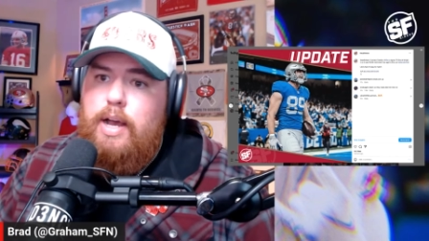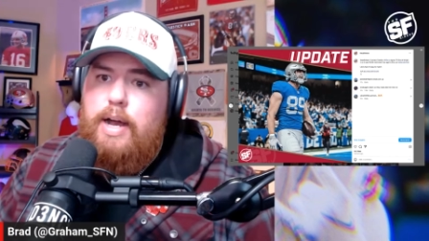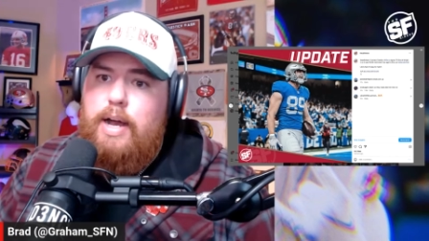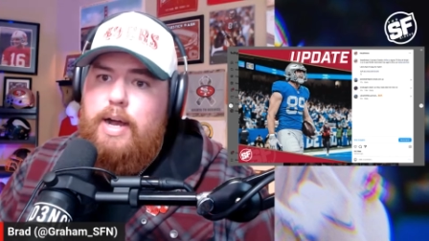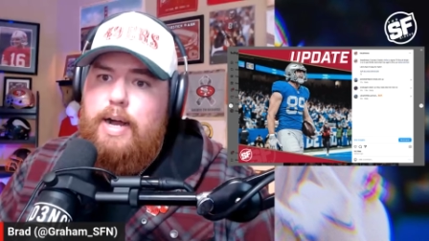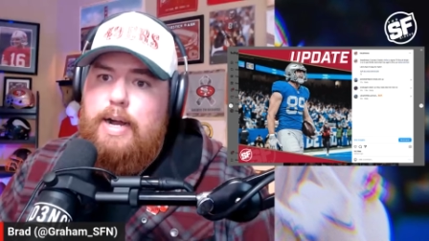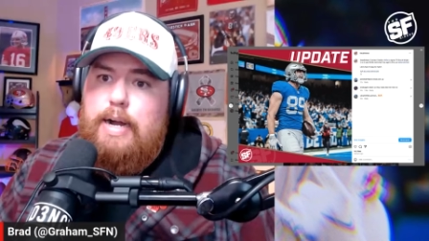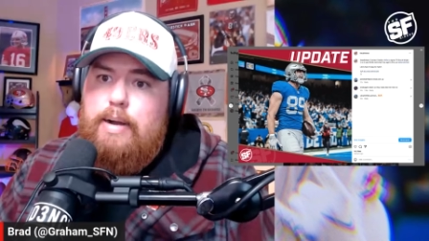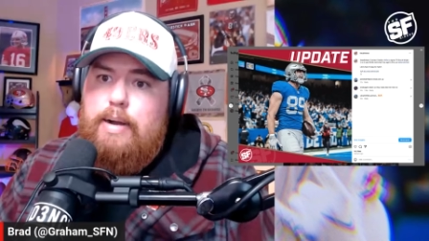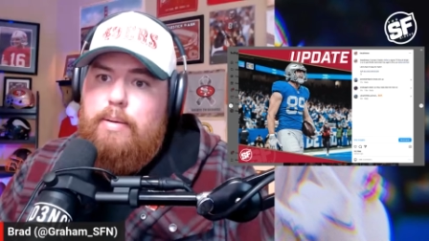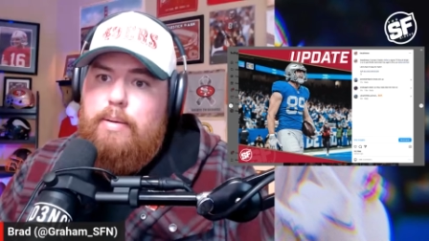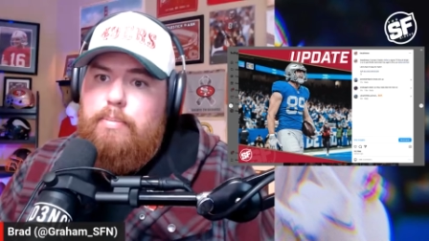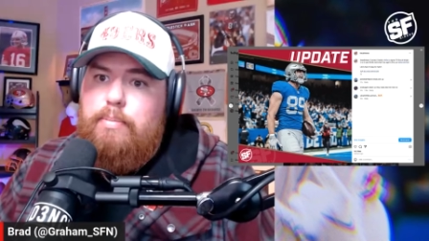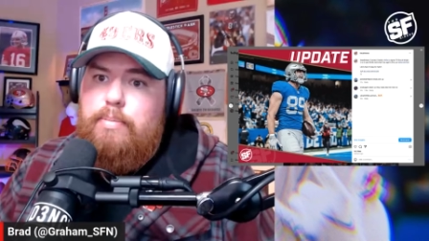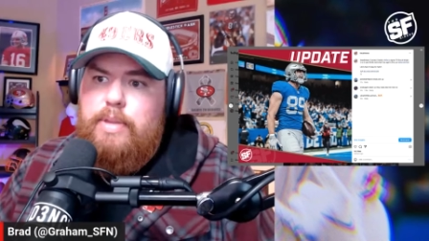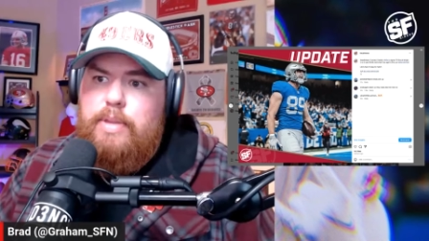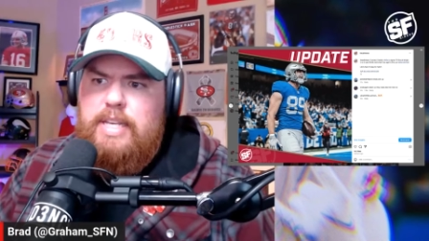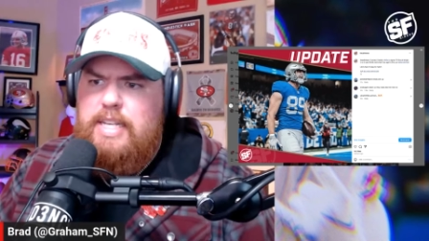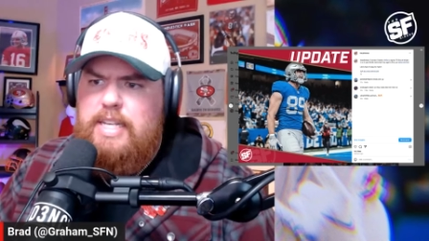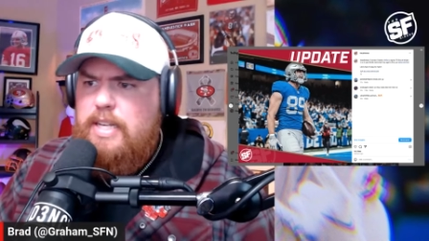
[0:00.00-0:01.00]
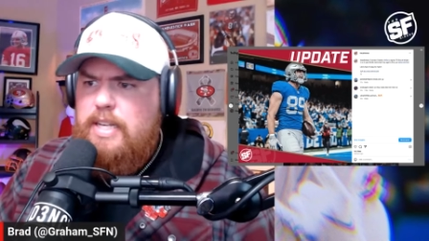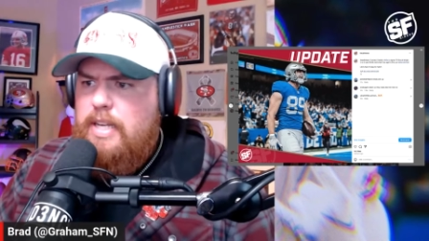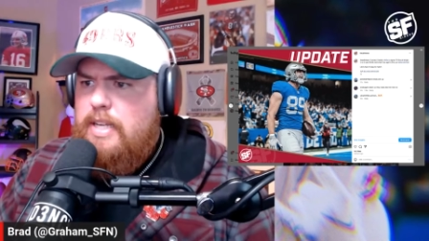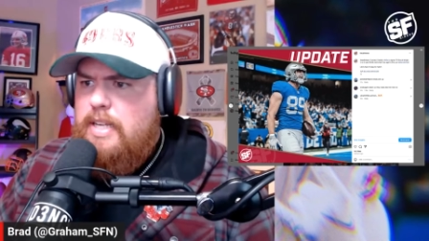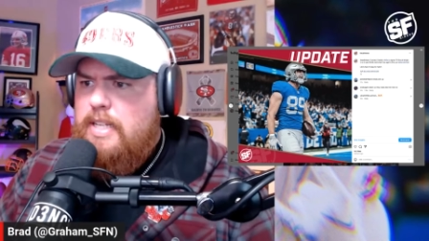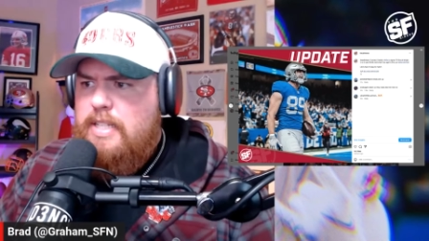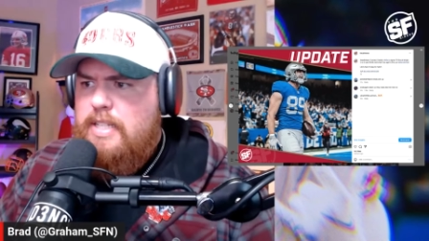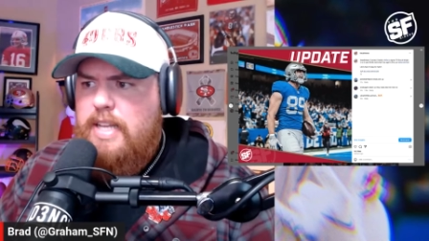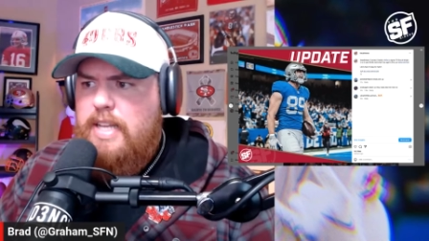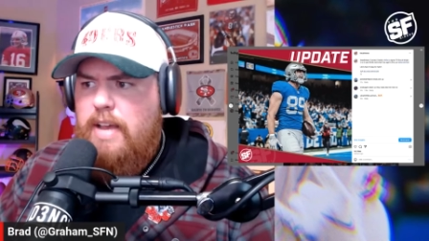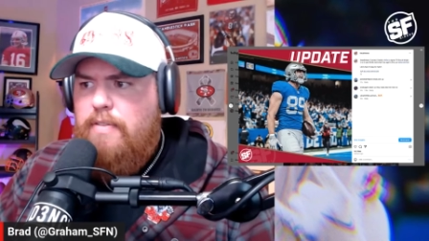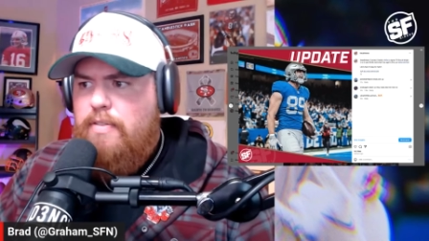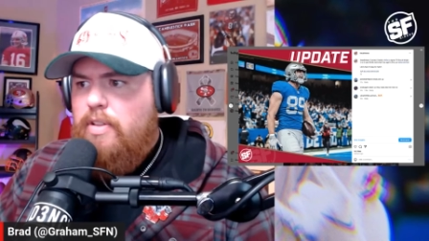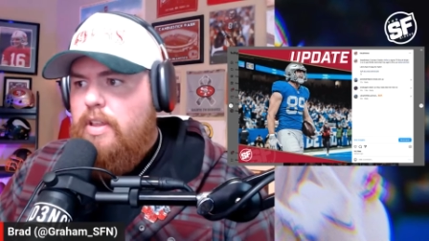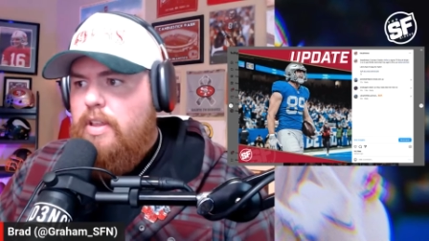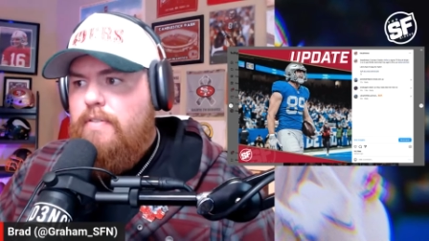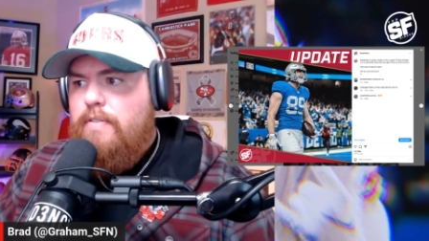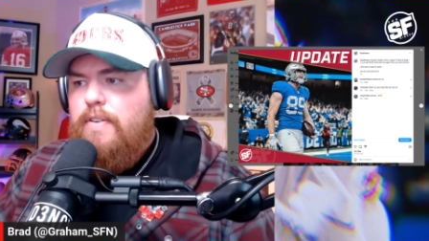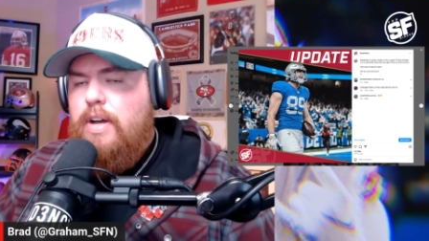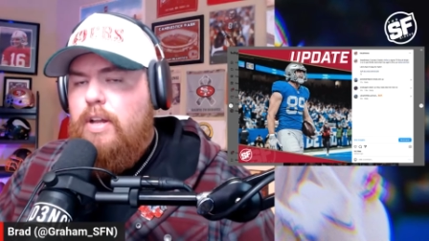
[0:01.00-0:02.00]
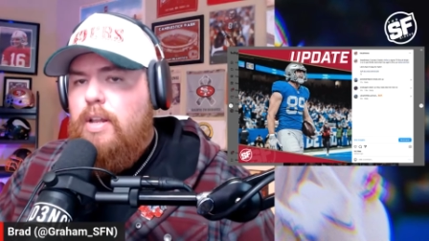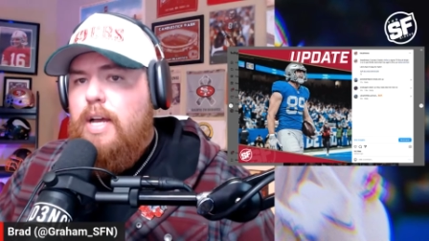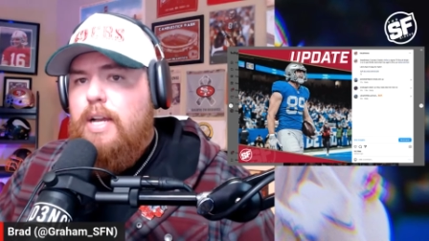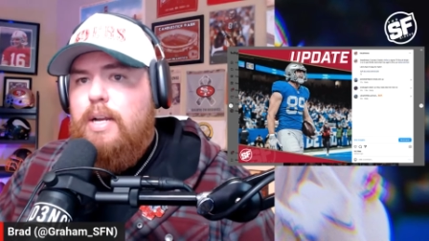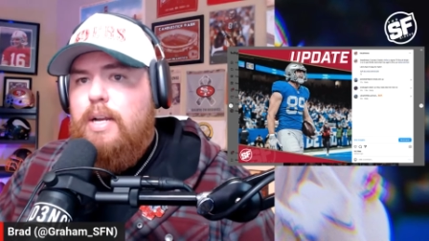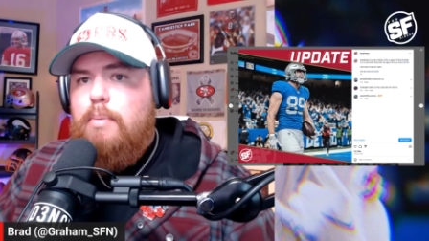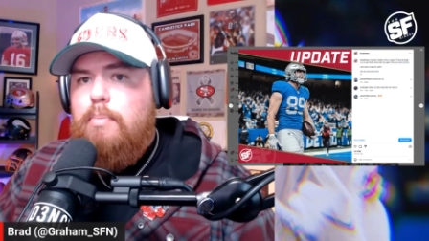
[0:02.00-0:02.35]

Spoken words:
He definitely felt like